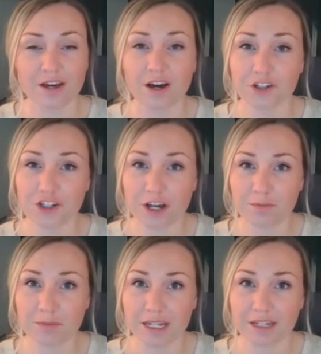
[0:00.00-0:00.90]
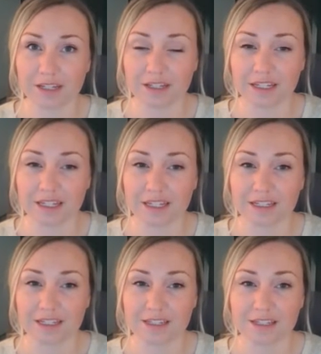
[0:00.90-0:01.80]
Our topic
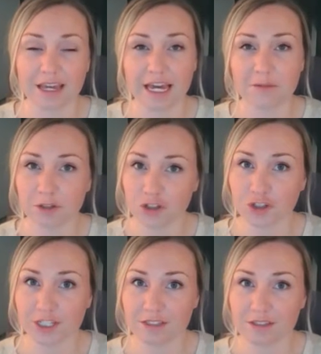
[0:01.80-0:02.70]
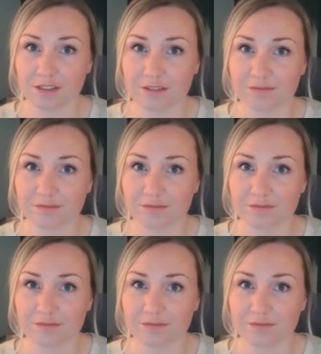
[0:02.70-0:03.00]
is apple trees.